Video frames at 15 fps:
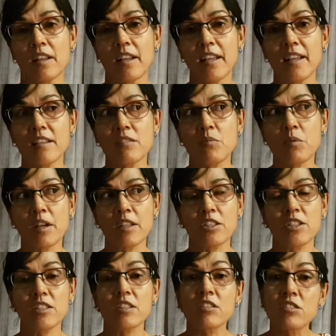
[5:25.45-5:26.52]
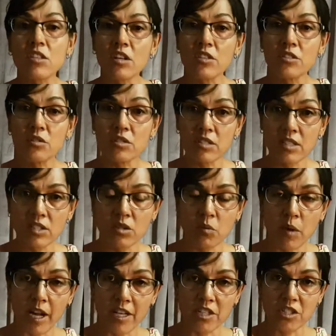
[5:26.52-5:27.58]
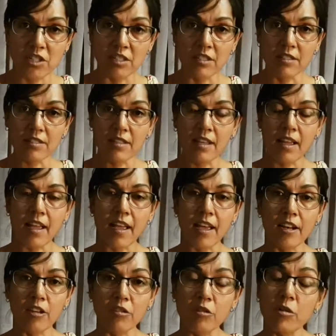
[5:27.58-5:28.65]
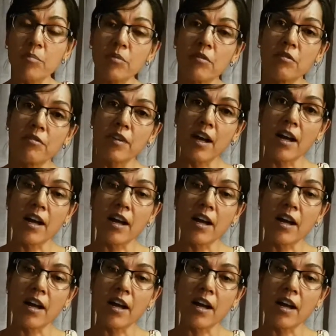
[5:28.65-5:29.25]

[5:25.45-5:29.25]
is when she's in social situations and a group of